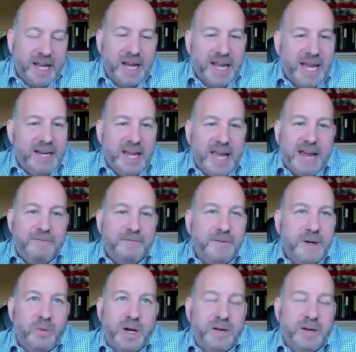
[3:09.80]
Again,
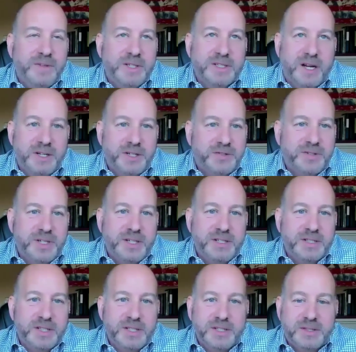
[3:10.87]
every one of these
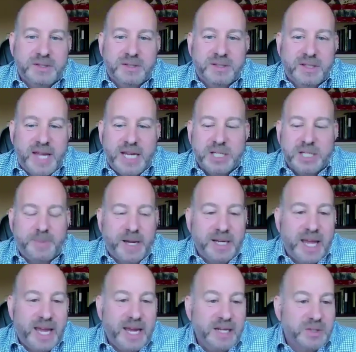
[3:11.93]
countries is case by
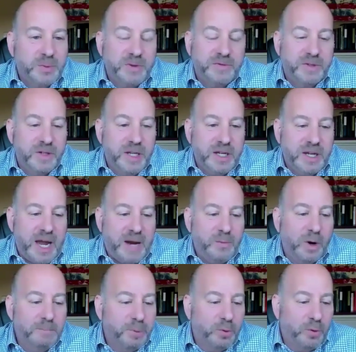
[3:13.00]
case. At
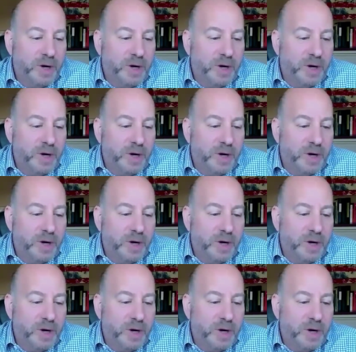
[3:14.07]
one